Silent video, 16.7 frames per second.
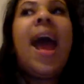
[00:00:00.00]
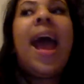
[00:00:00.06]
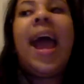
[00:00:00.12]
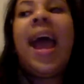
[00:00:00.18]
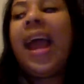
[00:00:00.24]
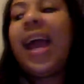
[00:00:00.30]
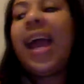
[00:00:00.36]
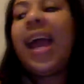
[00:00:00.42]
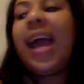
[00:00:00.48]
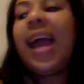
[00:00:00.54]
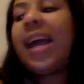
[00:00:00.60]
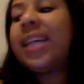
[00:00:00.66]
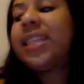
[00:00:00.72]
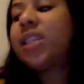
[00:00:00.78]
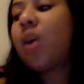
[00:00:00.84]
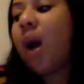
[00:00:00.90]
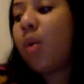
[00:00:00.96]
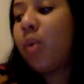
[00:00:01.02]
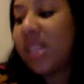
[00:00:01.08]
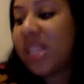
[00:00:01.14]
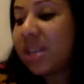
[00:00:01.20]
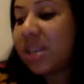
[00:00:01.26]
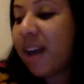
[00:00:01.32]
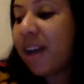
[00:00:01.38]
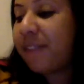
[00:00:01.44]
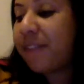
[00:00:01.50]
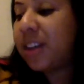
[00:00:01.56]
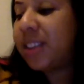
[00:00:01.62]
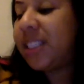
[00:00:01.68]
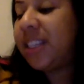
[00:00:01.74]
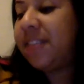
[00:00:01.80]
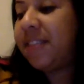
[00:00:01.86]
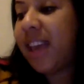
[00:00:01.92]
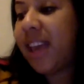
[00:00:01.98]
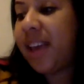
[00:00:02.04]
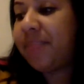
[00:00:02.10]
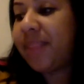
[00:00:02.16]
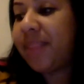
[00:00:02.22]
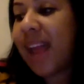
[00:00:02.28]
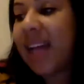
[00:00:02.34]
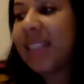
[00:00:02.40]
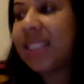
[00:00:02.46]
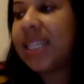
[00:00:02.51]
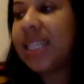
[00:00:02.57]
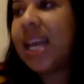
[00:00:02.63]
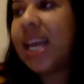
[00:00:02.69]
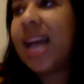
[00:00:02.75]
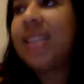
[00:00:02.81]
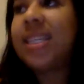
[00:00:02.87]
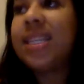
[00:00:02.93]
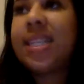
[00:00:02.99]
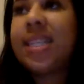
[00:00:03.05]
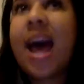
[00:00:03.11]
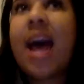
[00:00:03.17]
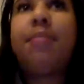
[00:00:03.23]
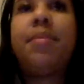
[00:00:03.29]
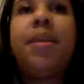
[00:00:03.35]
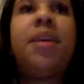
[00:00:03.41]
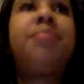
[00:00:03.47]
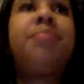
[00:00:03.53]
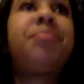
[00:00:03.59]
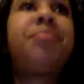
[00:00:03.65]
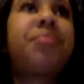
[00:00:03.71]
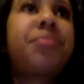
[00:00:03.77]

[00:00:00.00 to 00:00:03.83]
And, and so I went to my first event as a as a diamond.